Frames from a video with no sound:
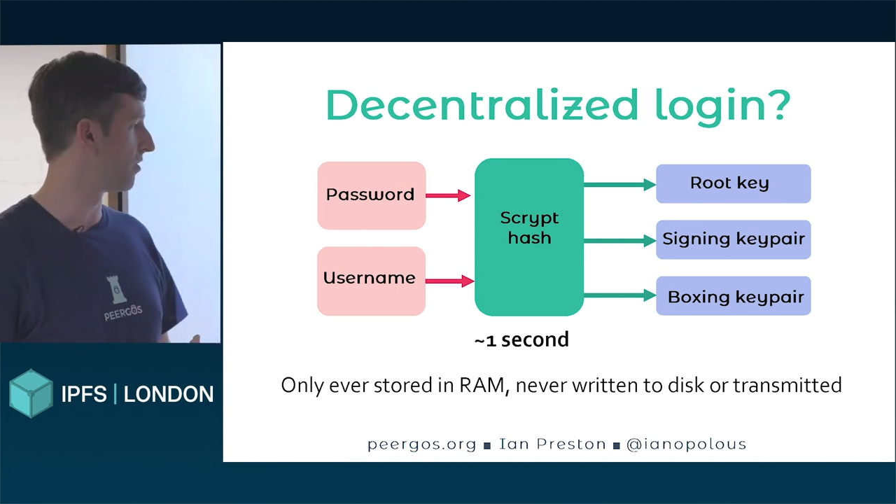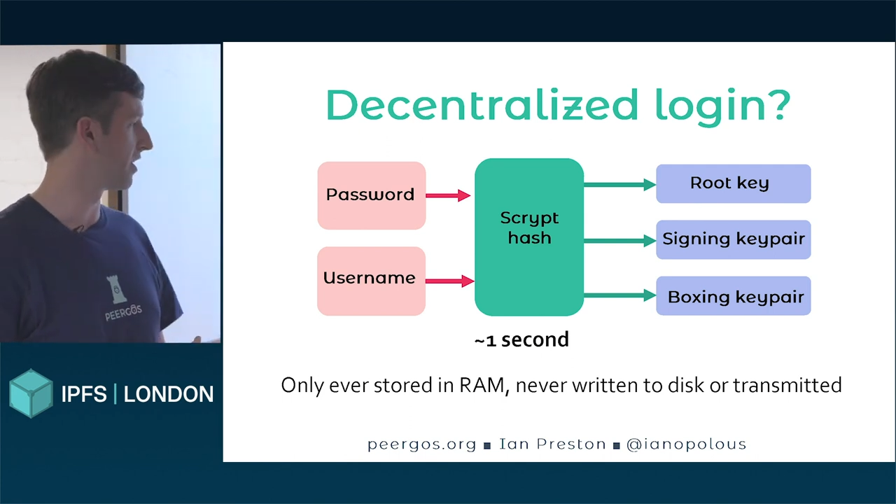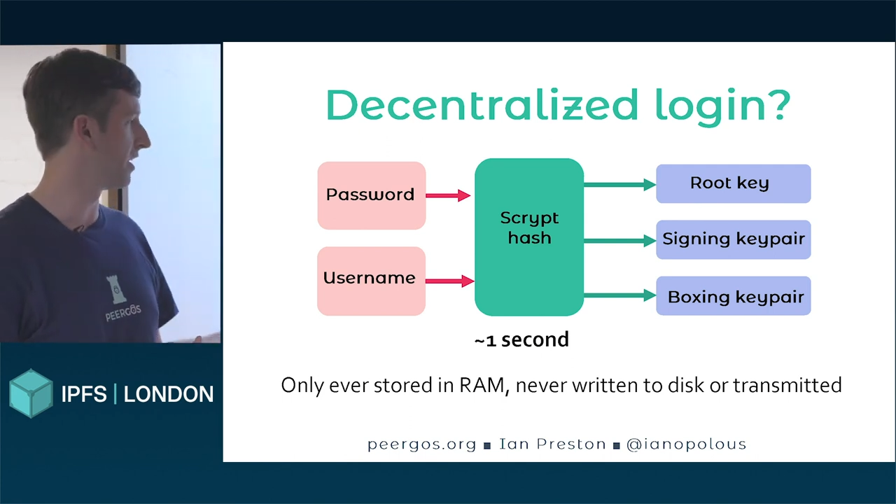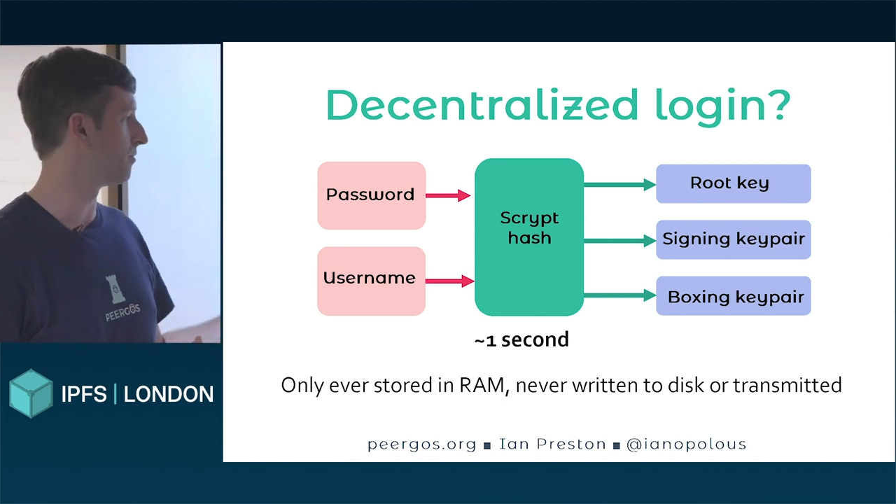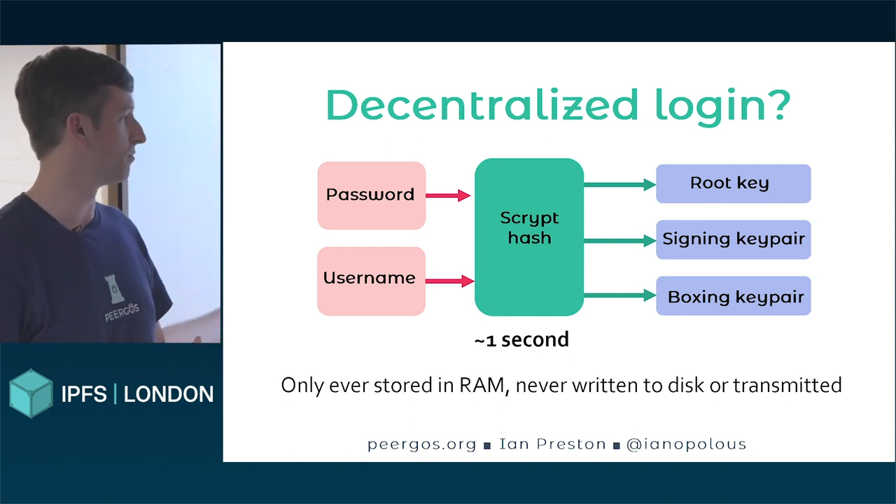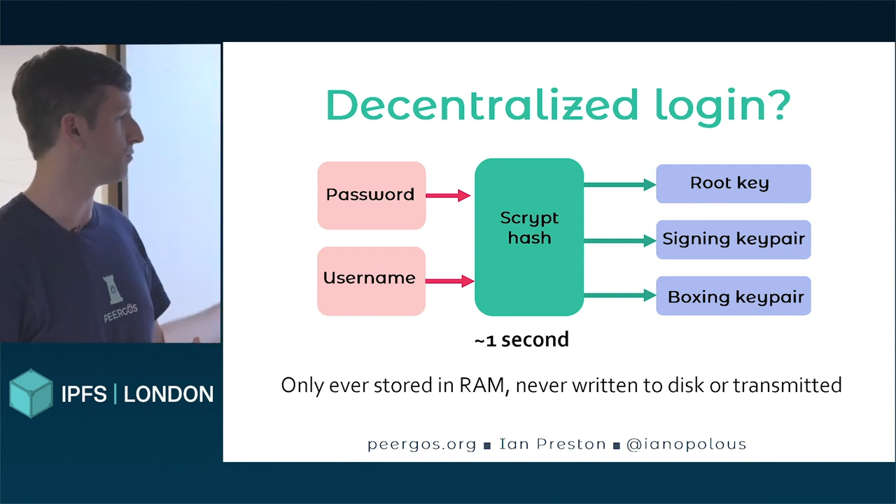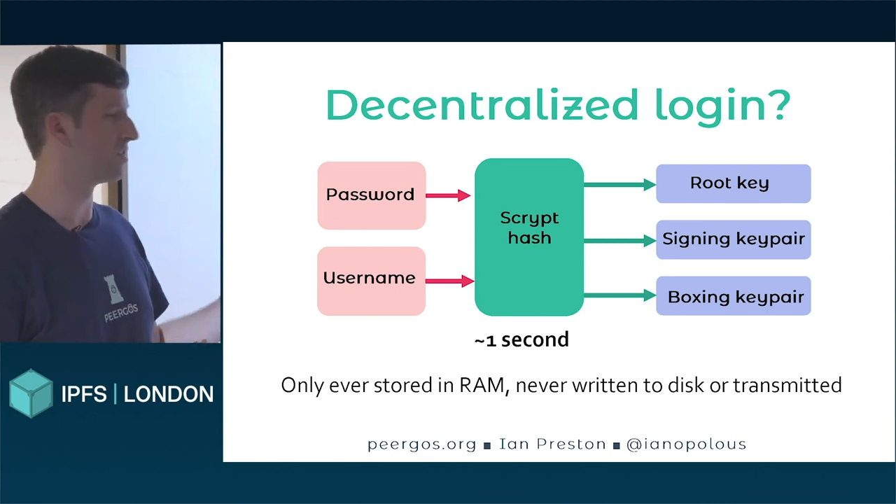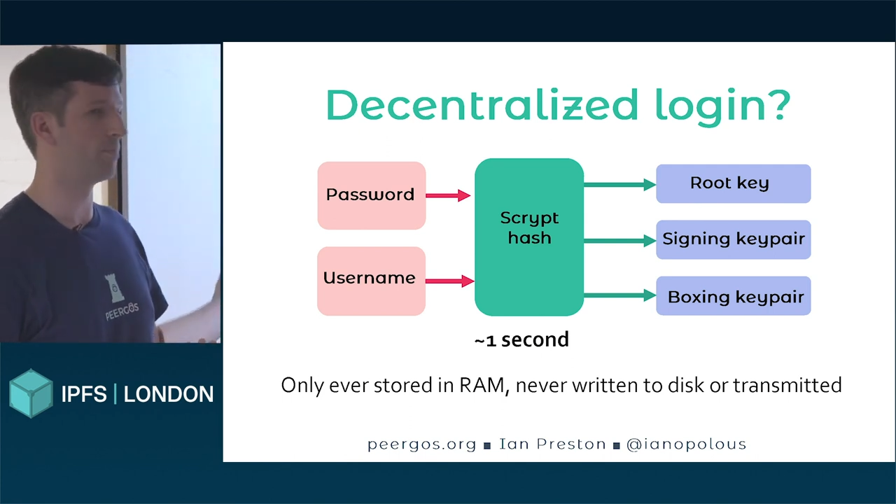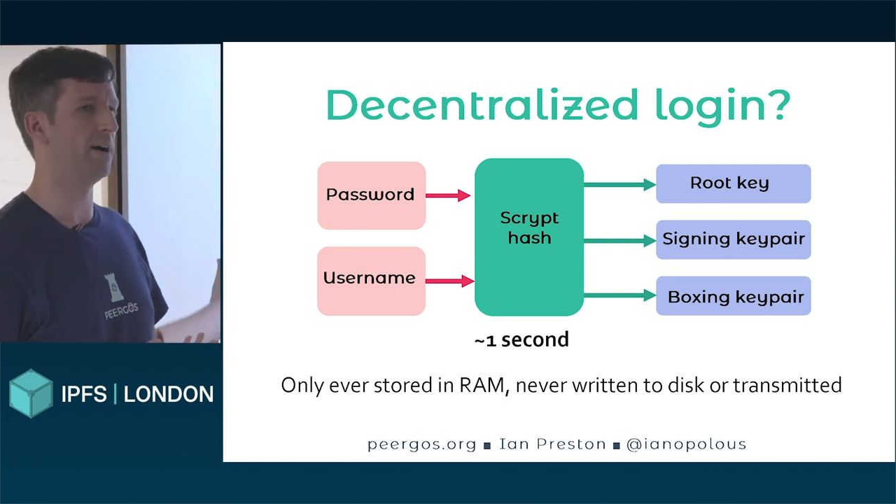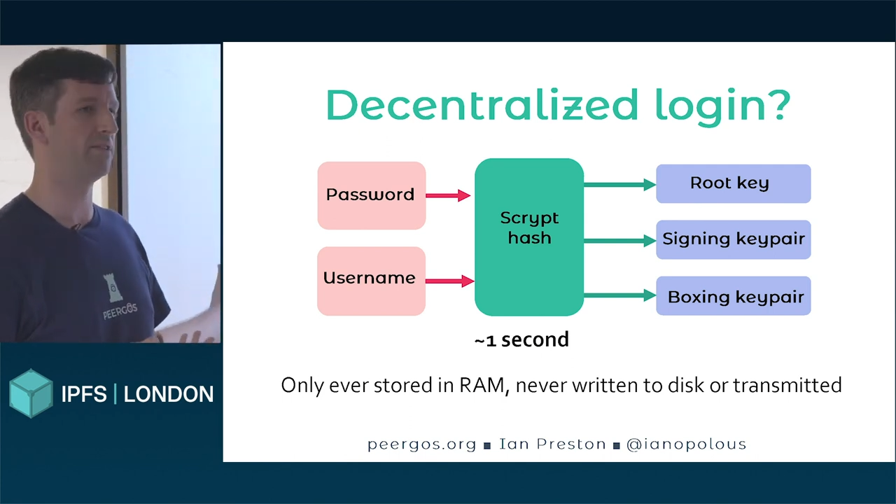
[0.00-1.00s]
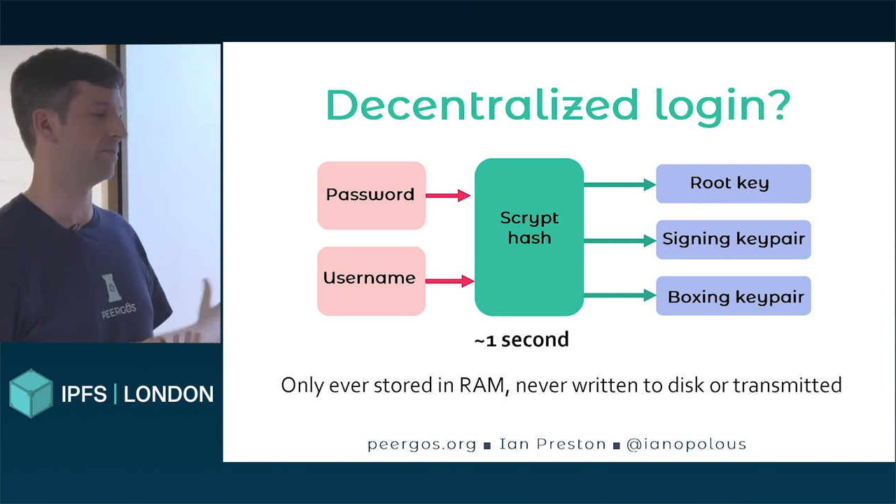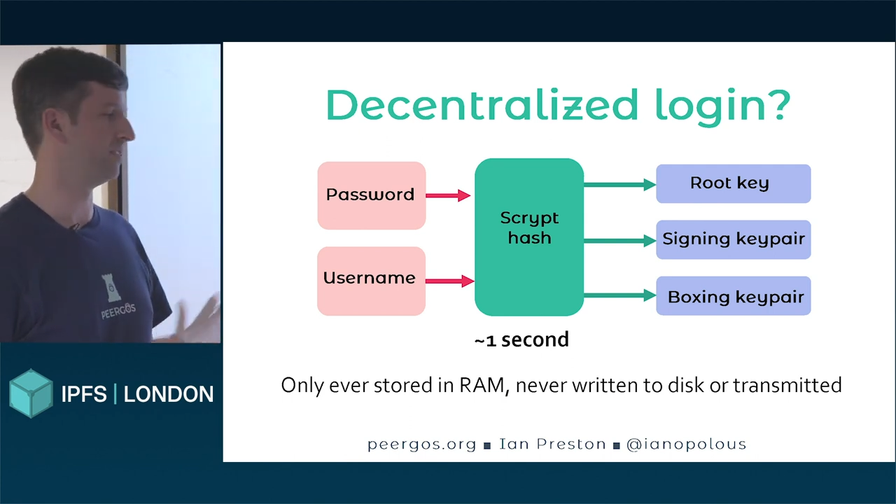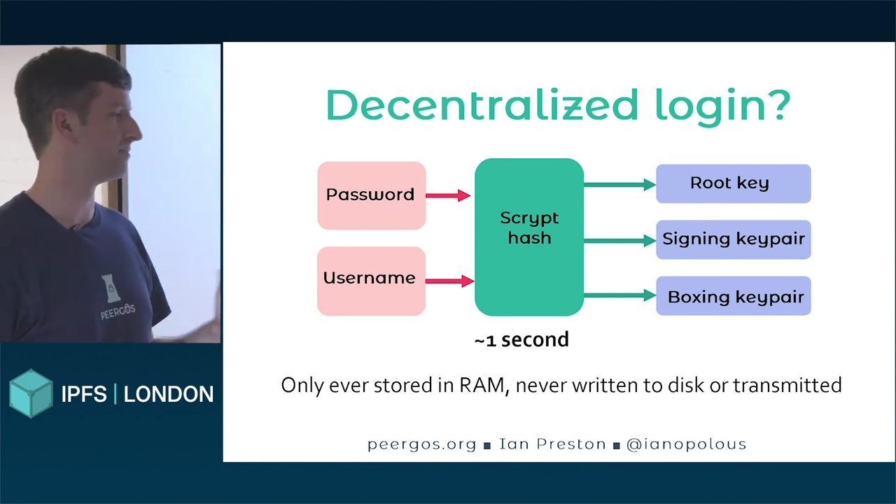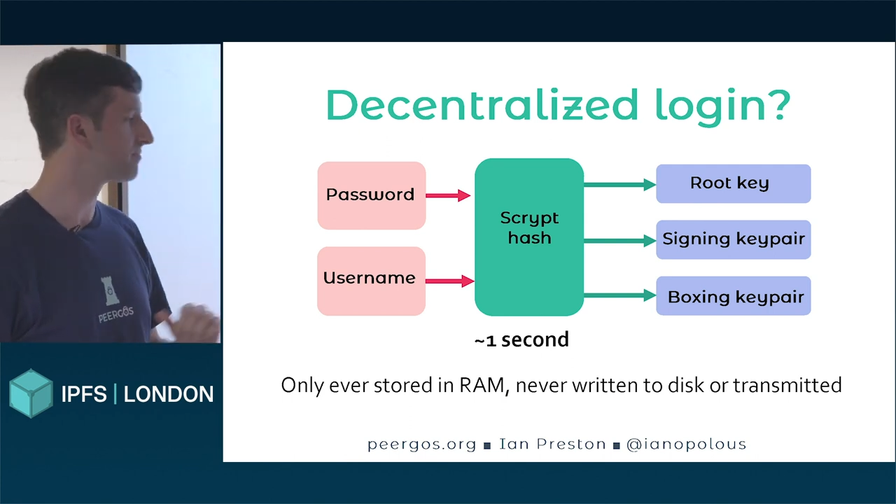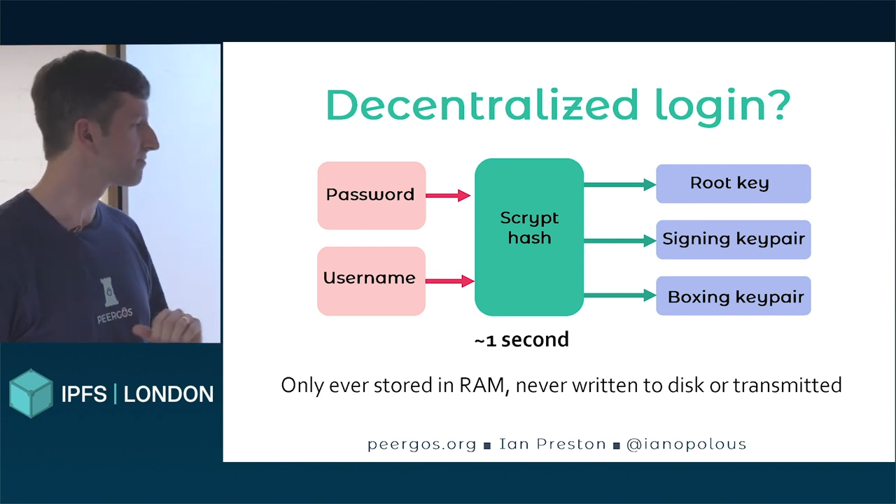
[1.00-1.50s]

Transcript: log in with a password.